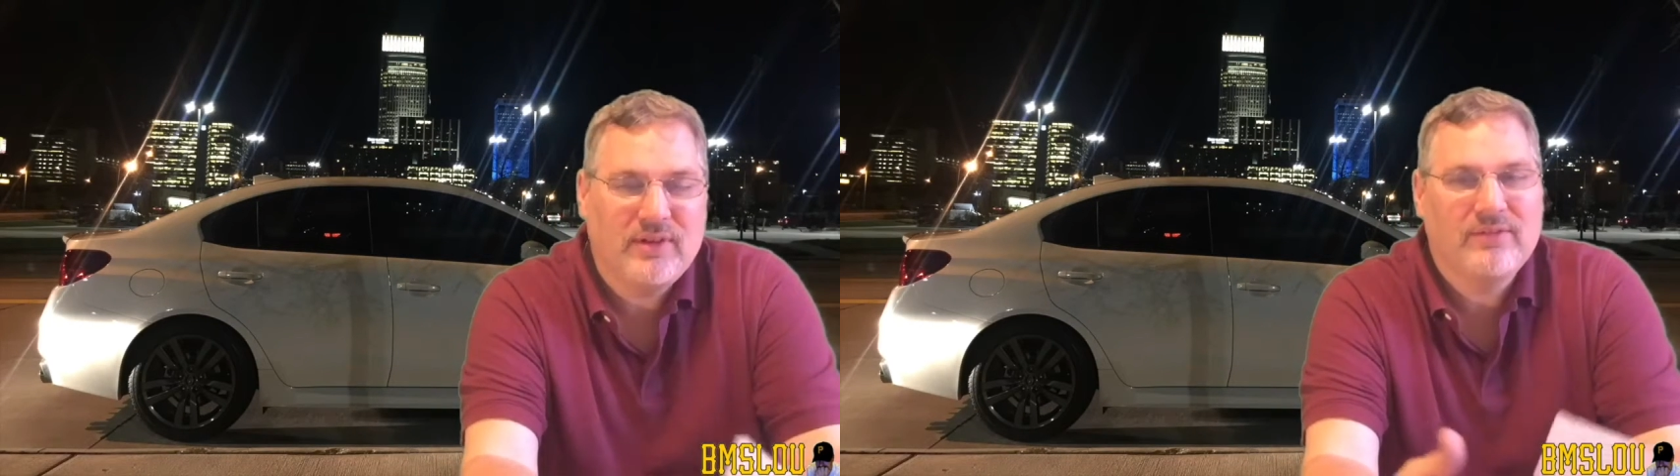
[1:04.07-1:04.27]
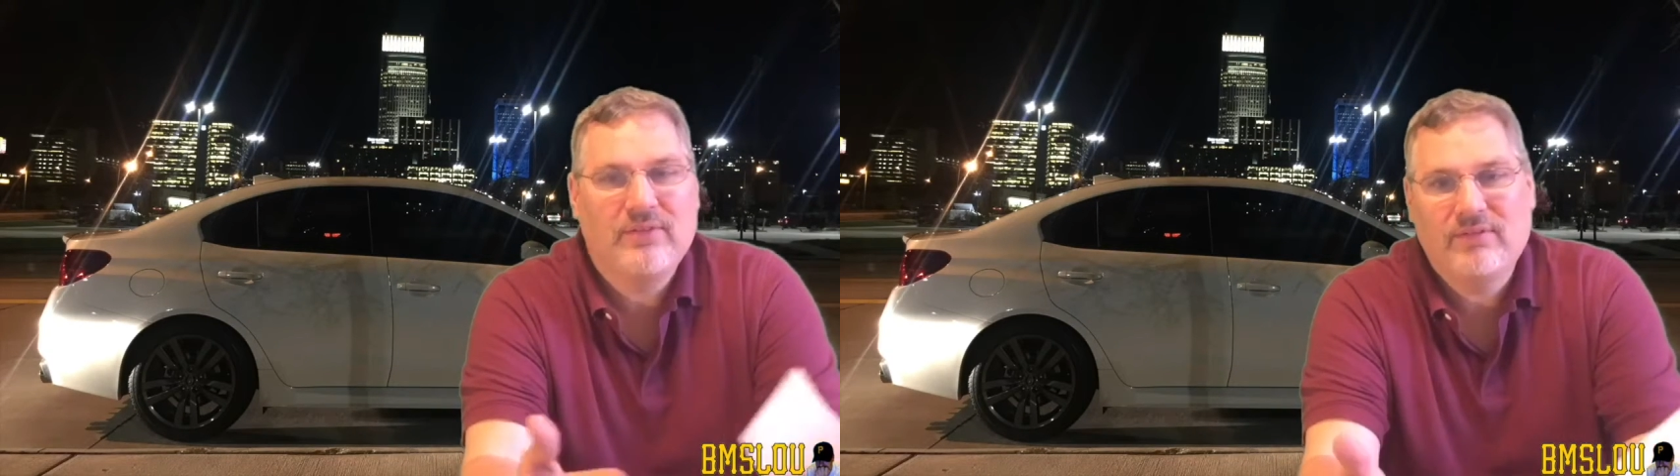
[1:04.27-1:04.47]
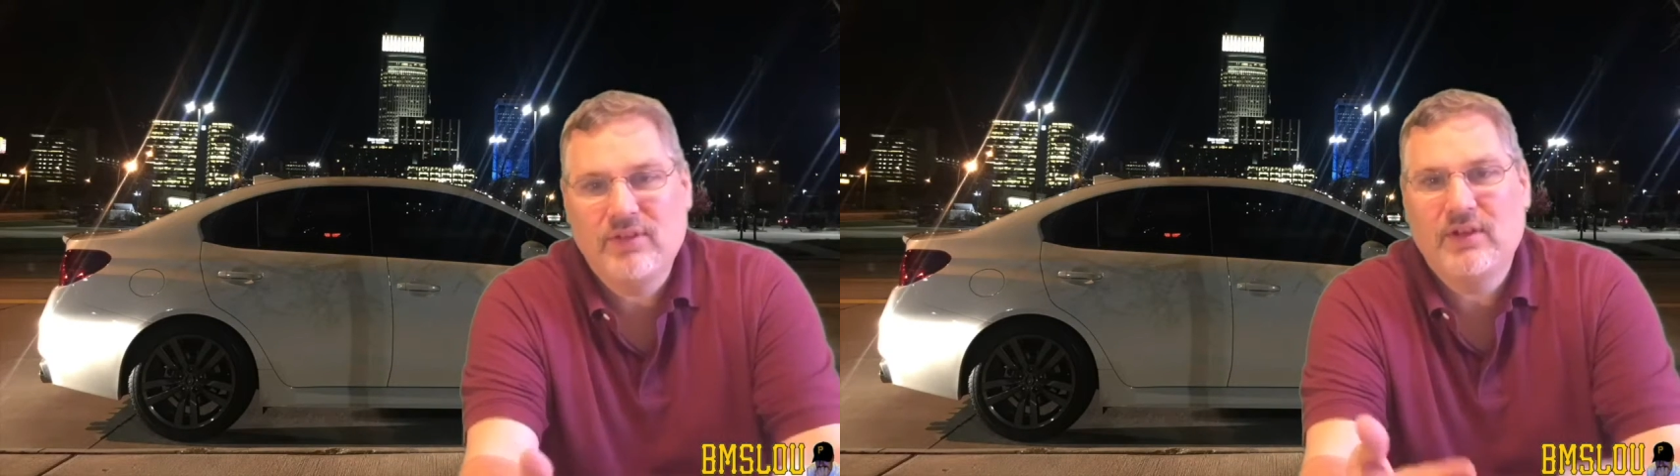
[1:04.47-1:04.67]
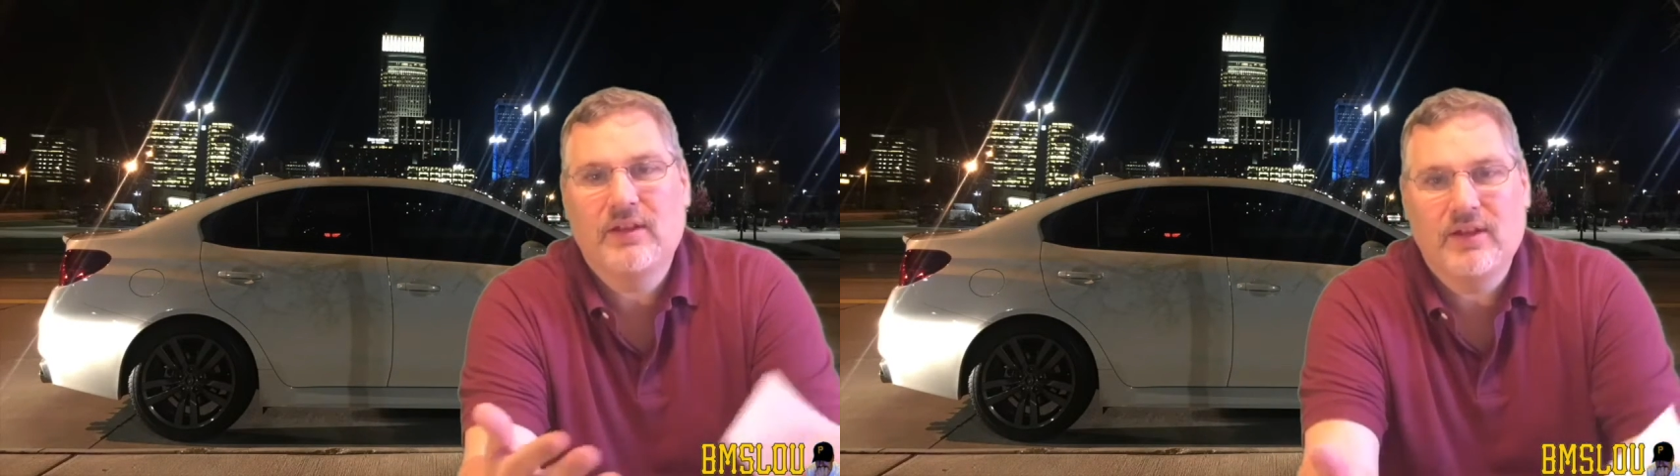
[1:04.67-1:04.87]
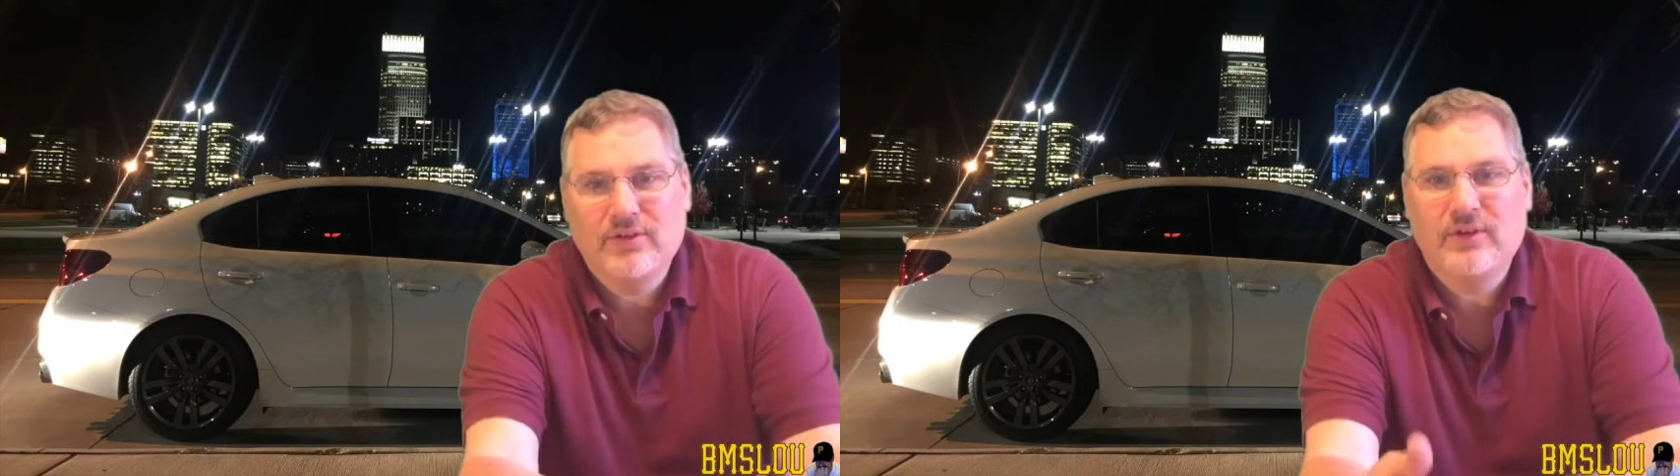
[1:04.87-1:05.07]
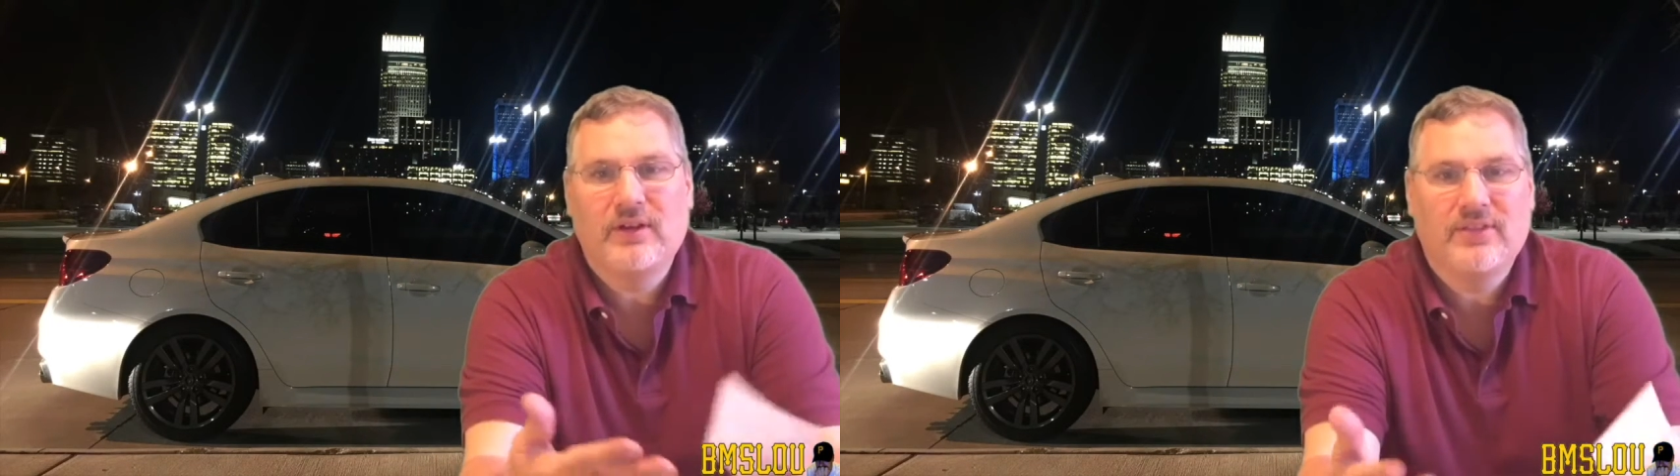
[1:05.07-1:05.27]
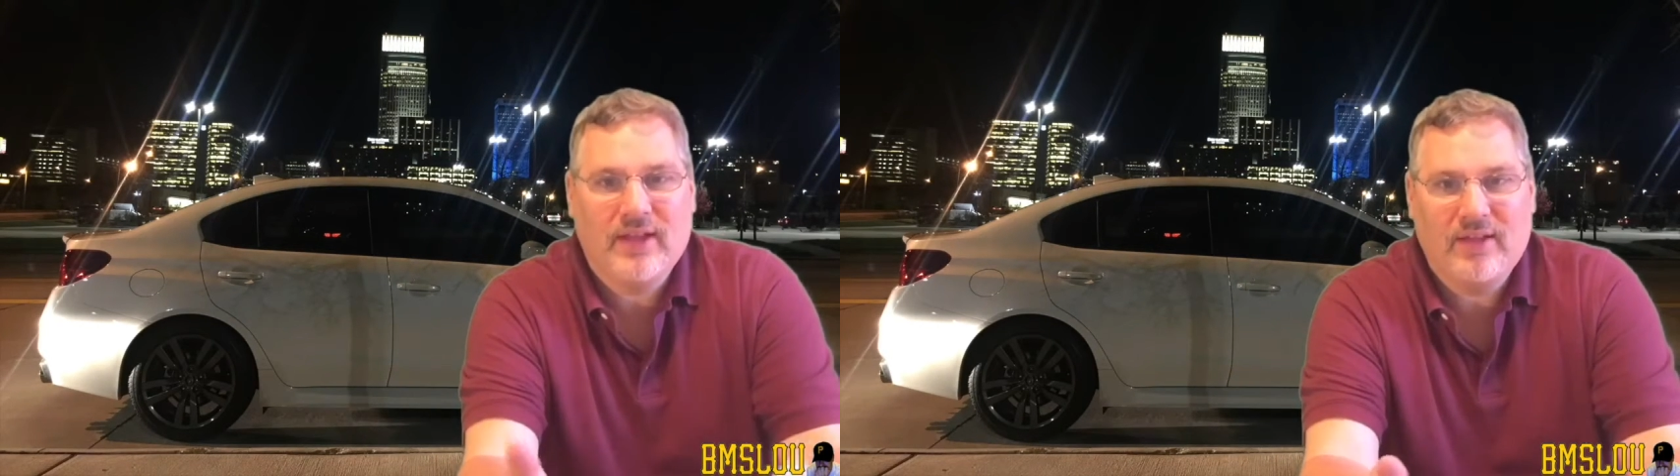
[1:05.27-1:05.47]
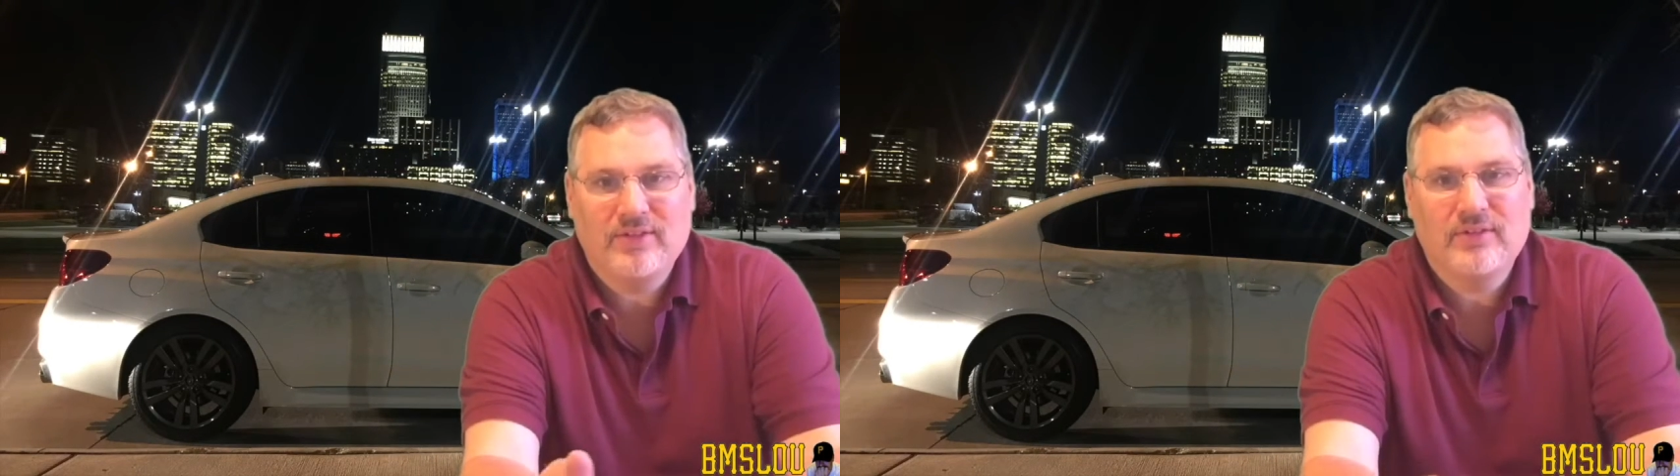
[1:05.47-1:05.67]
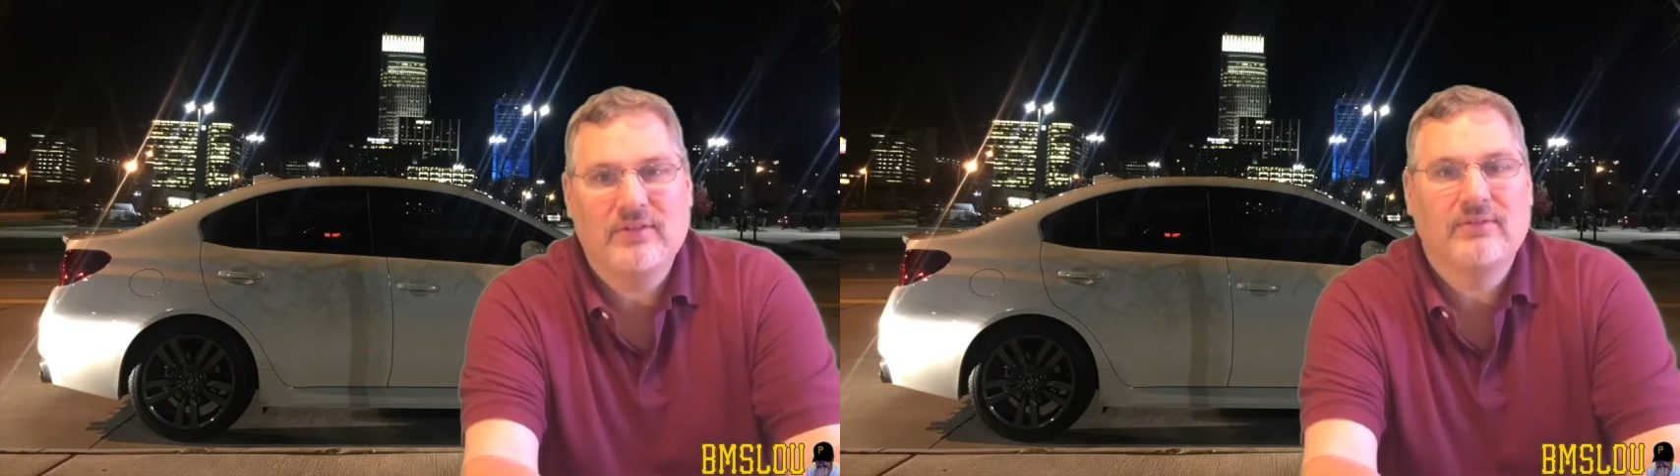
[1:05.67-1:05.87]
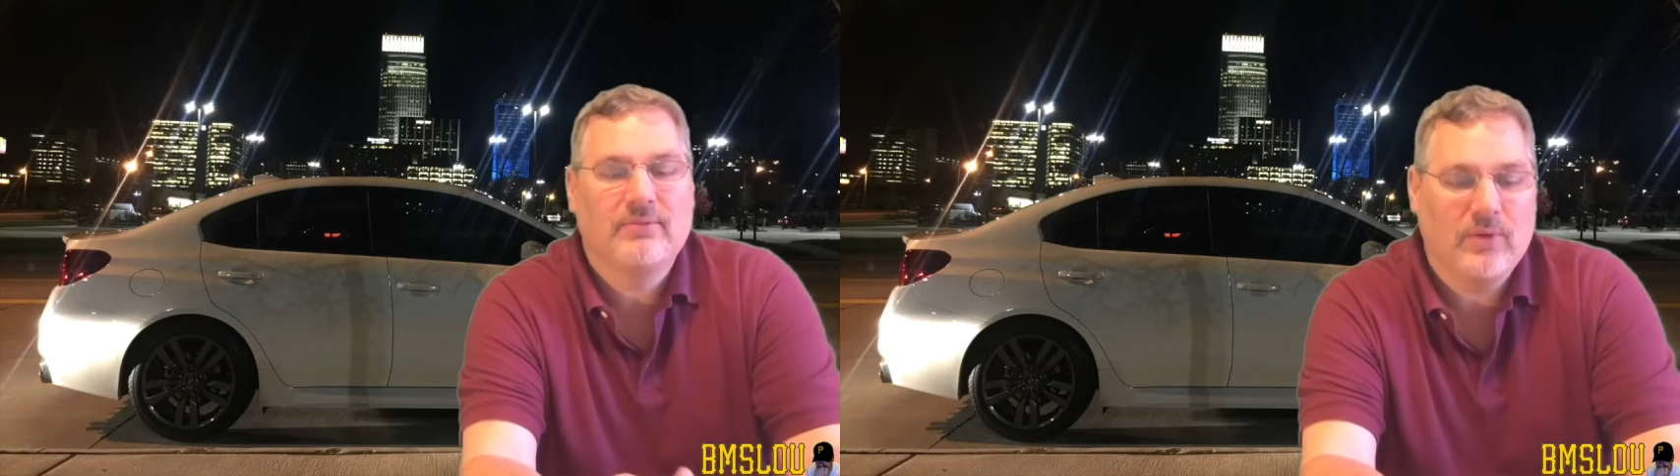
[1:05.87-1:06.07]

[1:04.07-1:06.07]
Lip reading: you get 50, you get 100, you get 1,000.